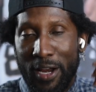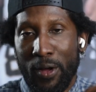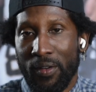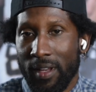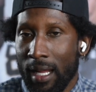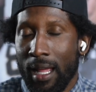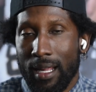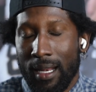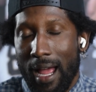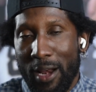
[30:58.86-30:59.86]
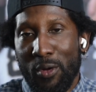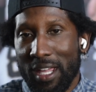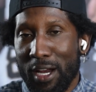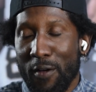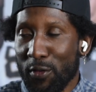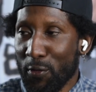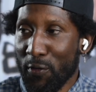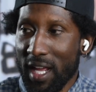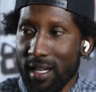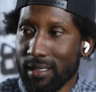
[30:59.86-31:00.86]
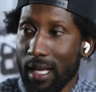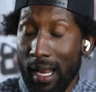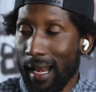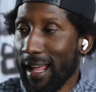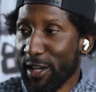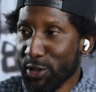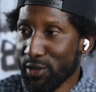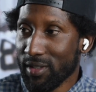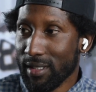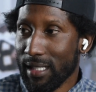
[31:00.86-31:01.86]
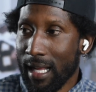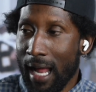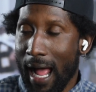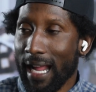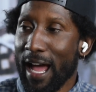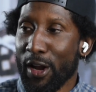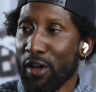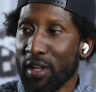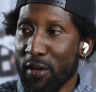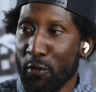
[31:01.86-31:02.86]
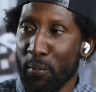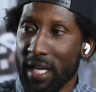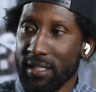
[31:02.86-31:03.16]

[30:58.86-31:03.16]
I don't get off the fence unless I got all the information.